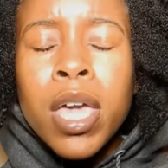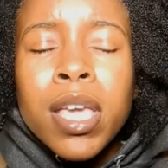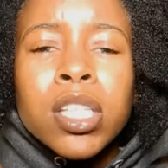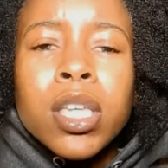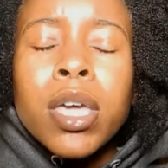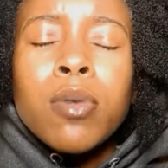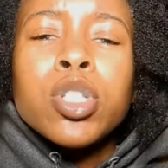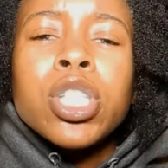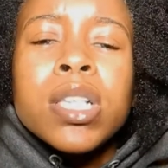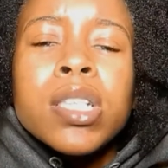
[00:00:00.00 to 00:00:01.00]
It
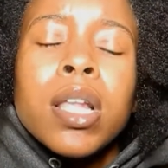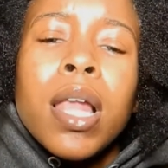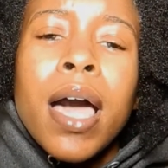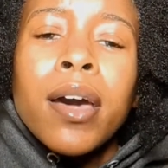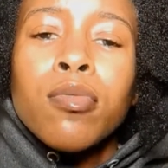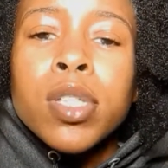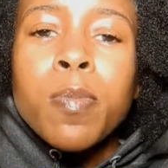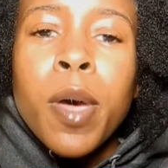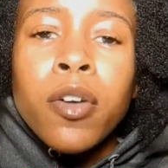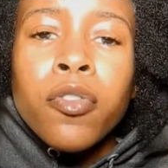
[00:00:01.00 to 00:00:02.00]
was just a lack of
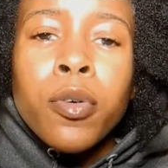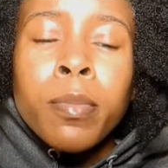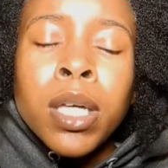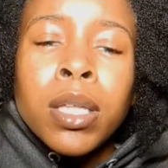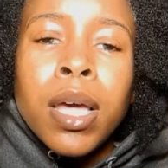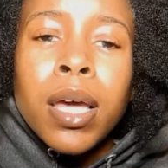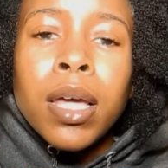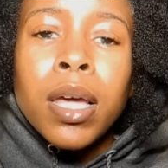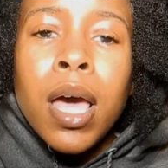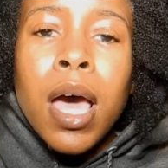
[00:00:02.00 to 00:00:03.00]
respect for me
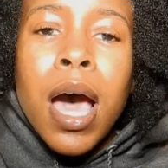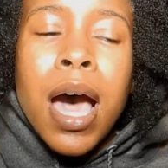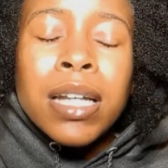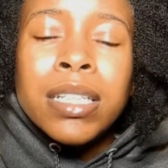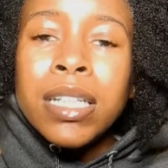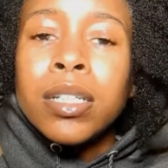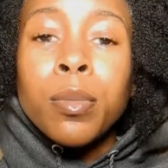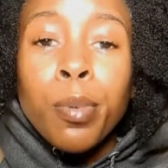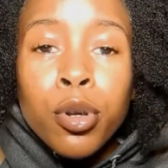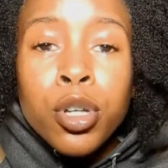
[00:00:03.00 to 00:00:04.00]
that I didn't
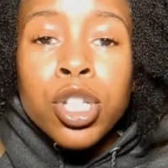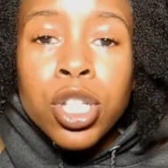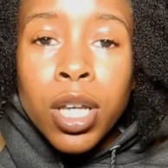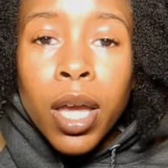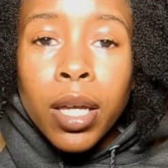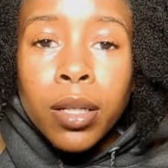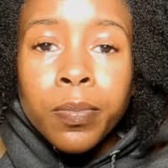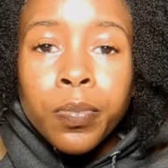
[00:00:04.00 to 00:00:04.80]
appreciate.